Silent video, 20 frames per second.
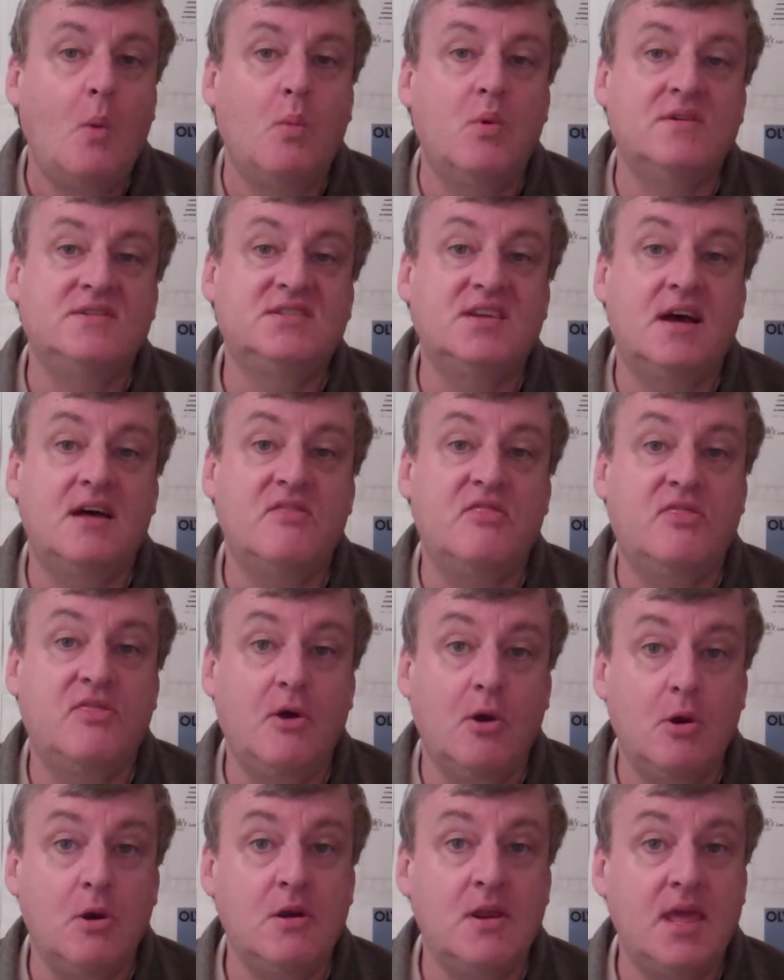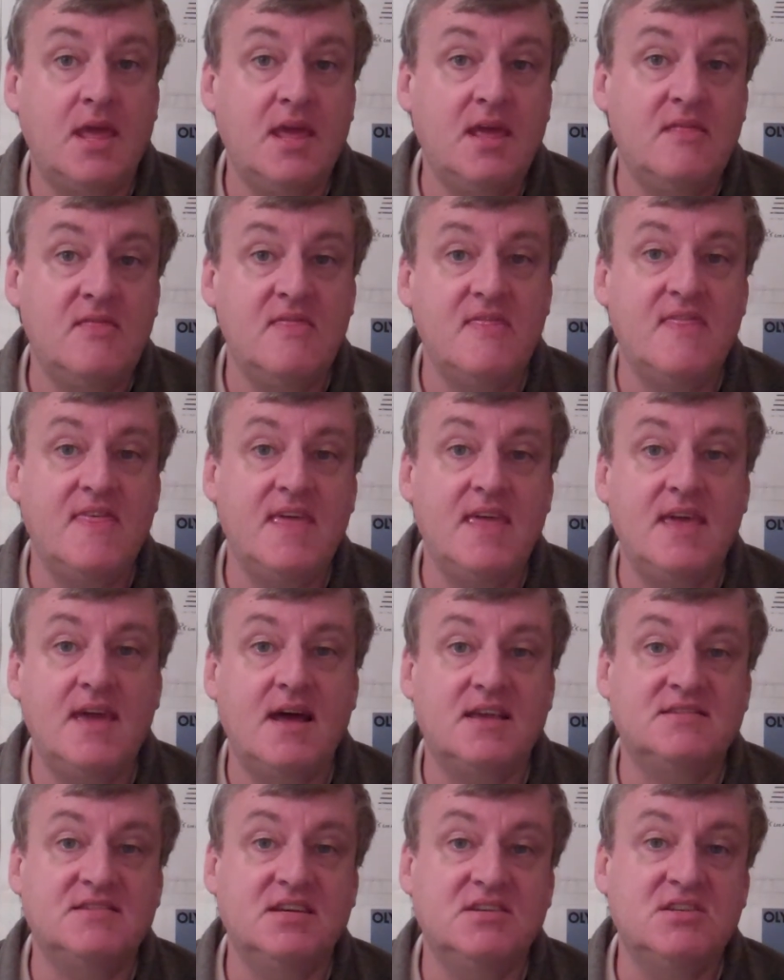was third in the
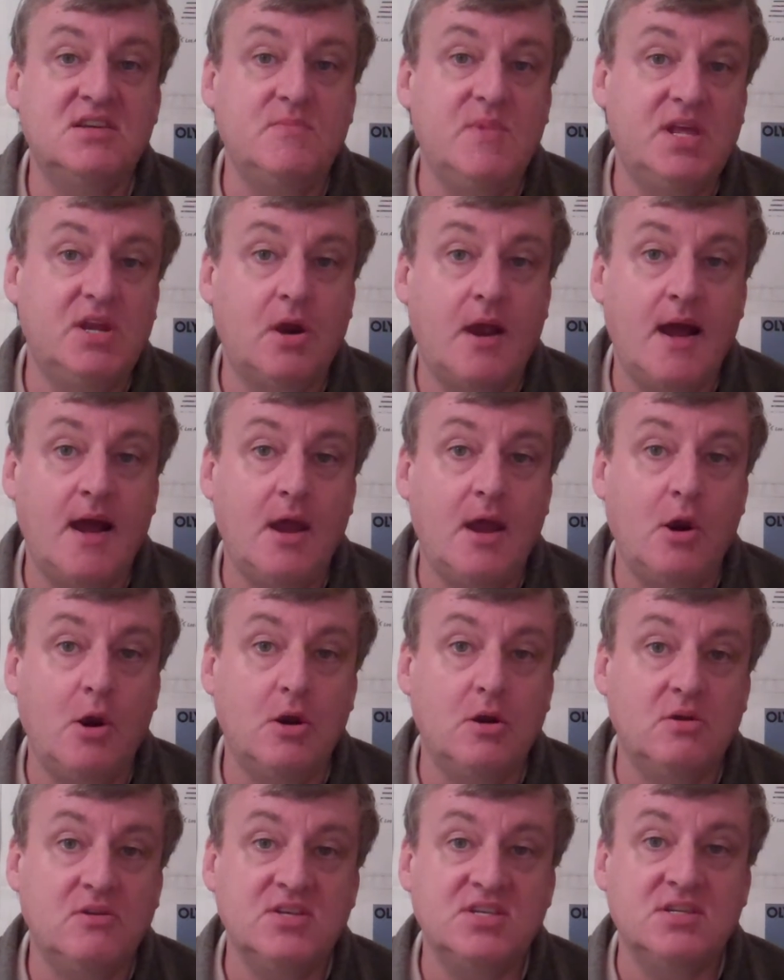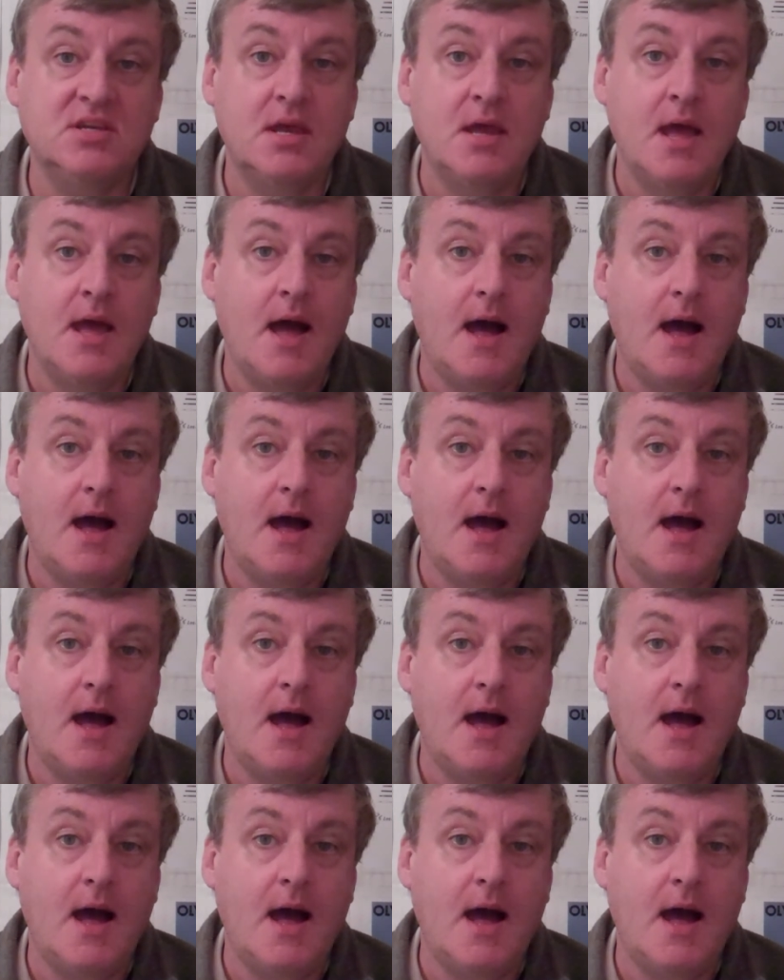60-meter hurdles,